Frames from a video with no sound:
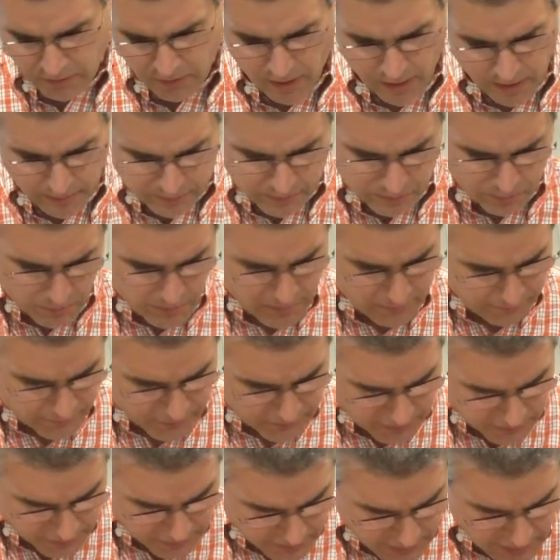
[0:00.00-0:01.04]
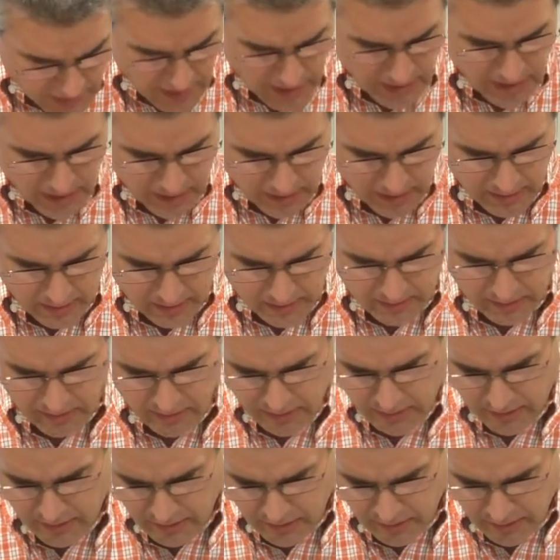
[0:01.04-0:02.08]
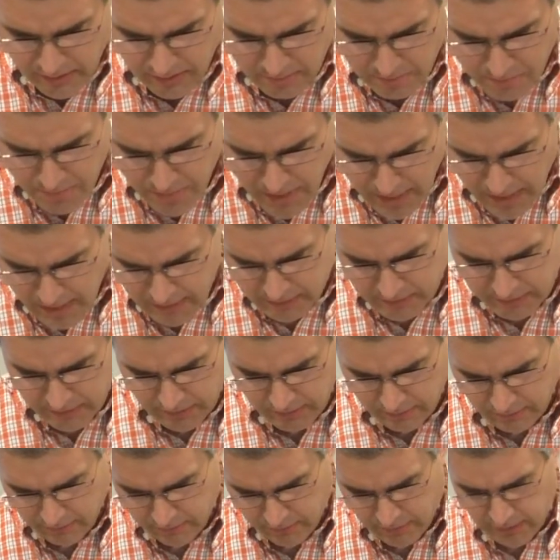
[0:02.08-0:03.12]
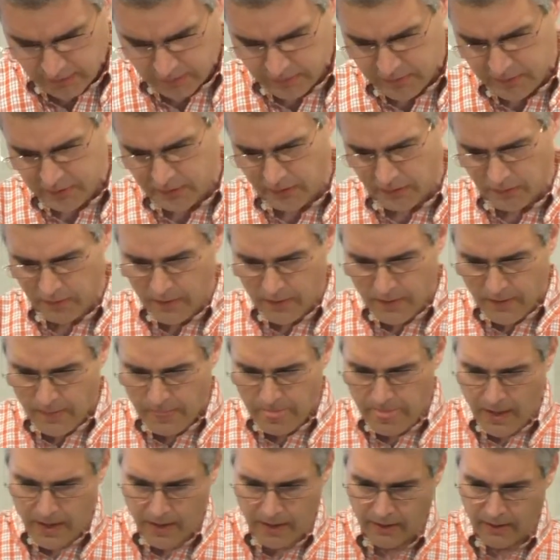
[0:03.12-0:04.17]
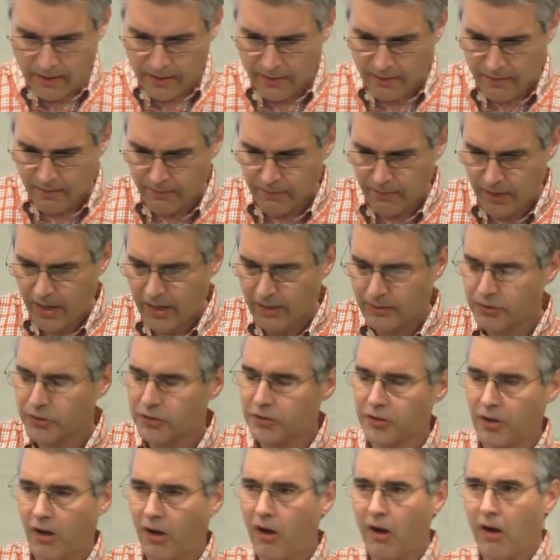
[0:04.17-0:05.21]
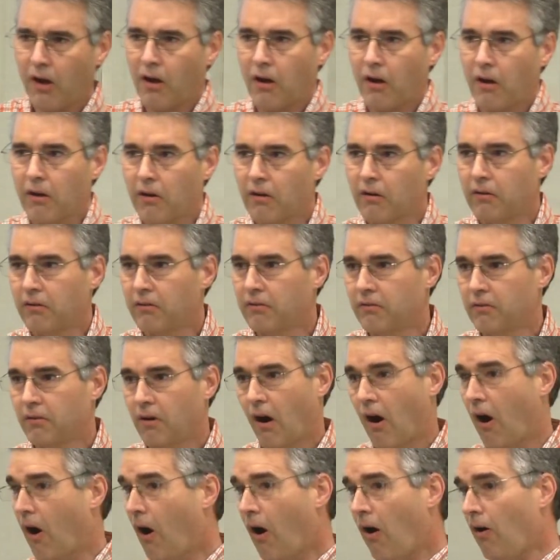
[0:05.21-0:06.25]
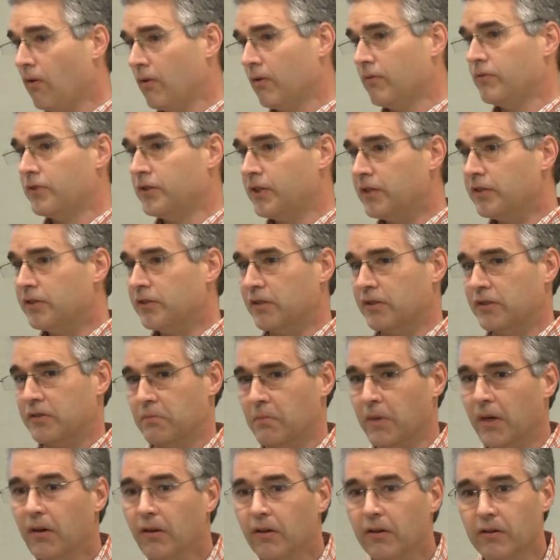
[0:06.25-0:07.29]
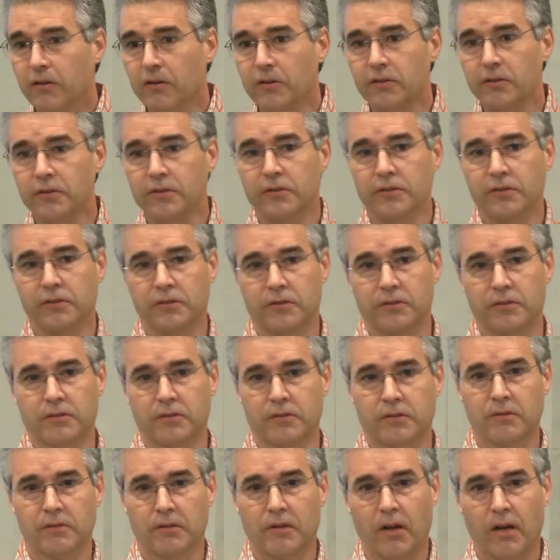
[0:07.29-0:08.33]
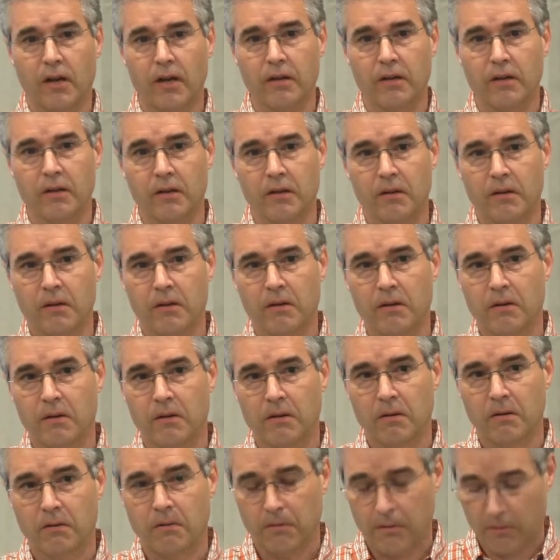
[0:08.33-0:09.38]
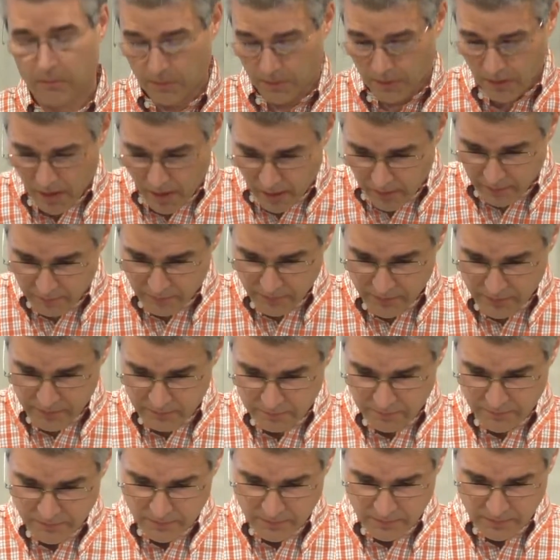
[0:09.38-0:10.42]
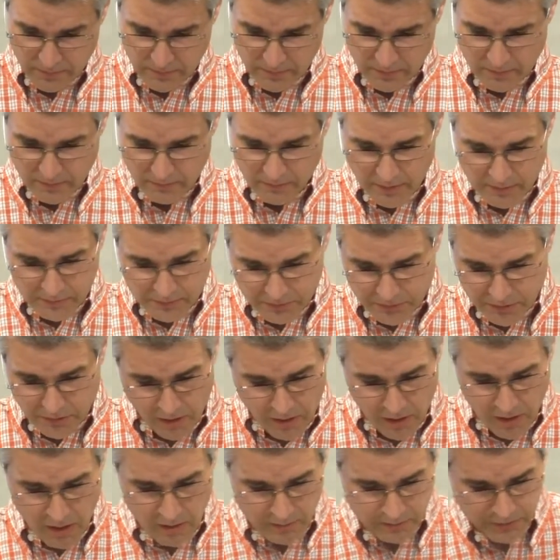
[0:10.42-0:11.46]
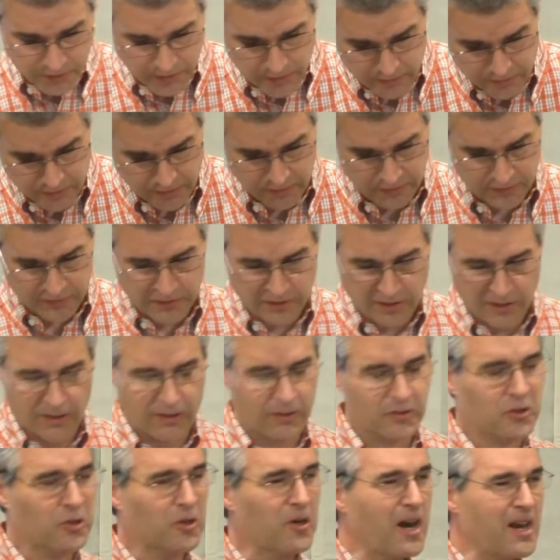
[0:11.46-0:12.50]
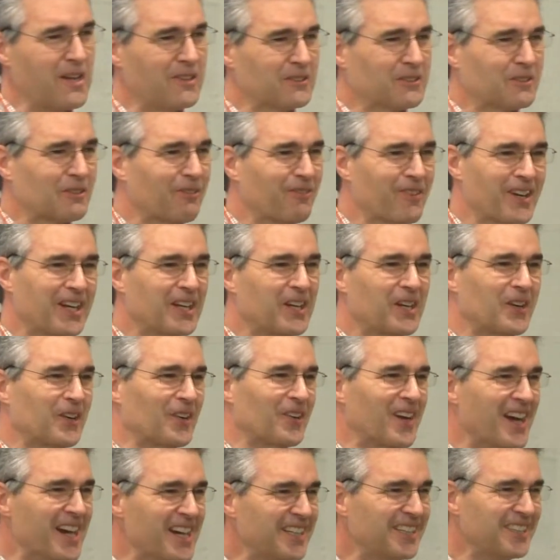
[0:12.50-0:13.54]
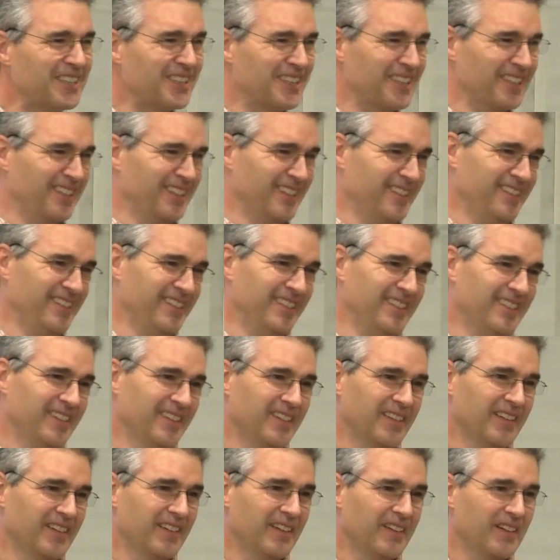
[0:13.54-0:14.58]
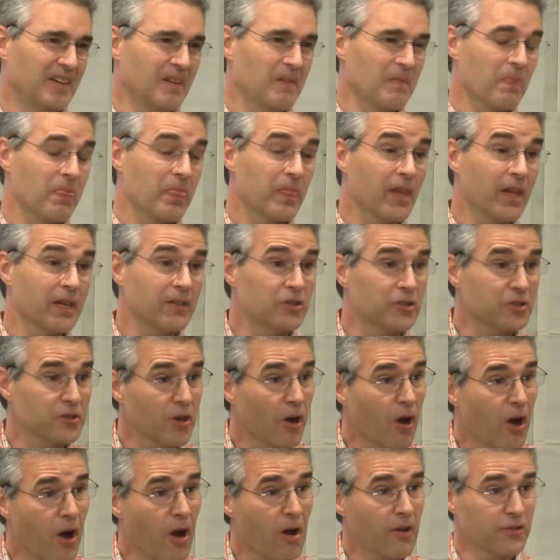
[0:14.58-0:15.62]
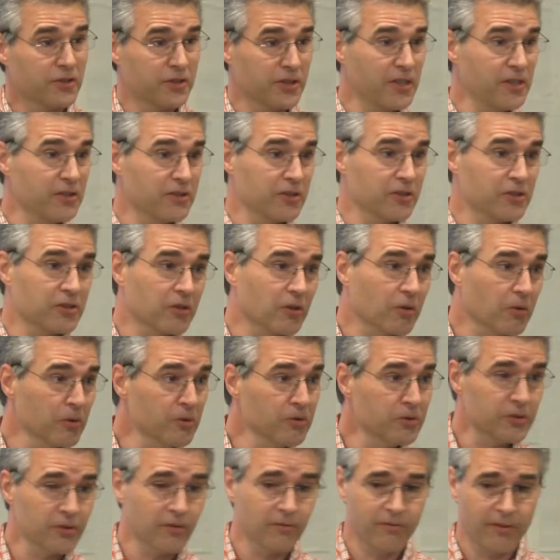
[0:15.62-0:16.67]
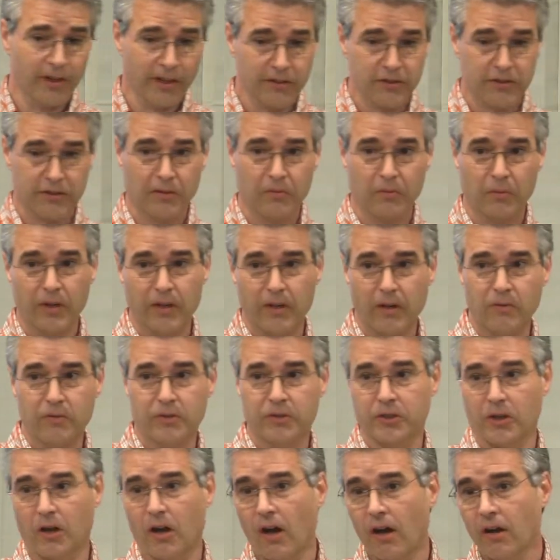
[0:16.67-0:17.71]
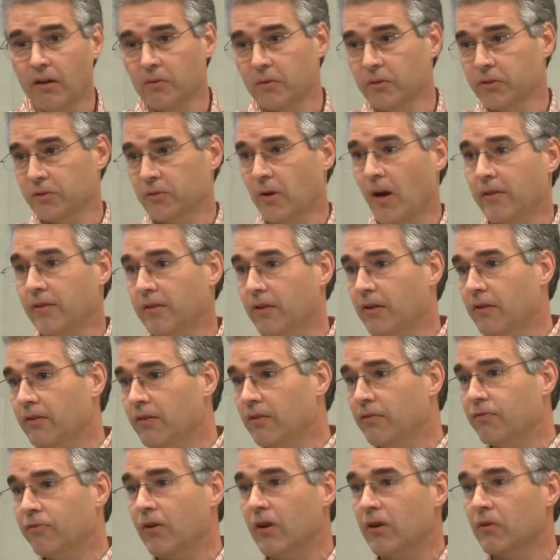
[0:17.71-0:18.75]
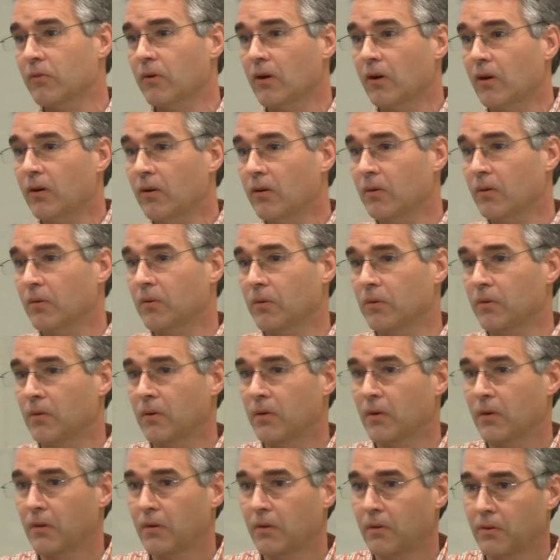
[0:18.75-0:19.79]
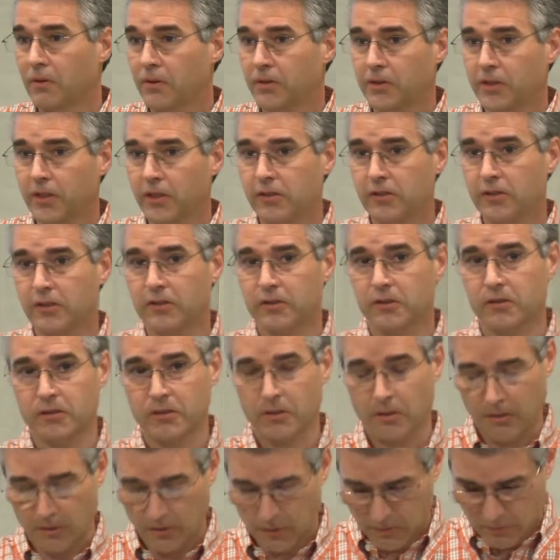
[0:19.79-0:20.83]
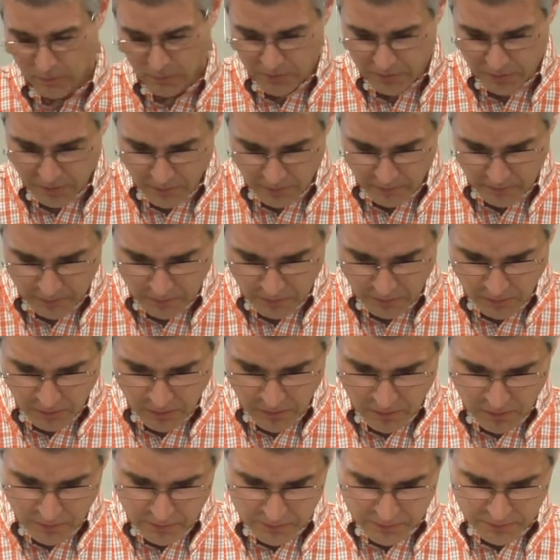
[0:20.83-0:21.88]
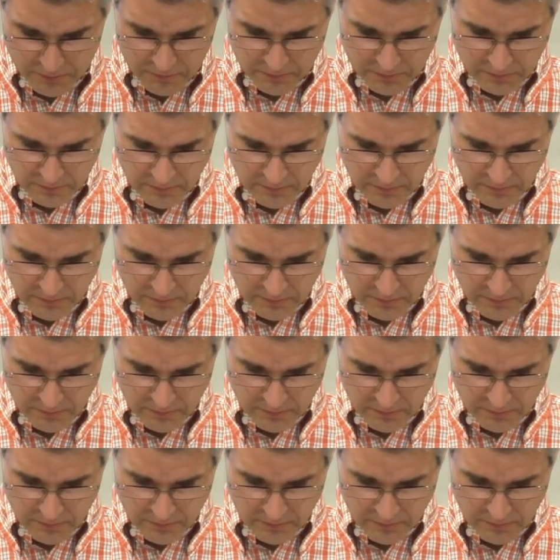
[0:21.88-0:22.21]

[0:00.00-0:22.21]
Christ. We've seen amazing things here. They saw all of Jesus' miracles, right? There were a lot of them. They saw Jesus' transfiguration. They saw Jesus' crucifixion. We know John was right there in the front row when Jesus was on the cross.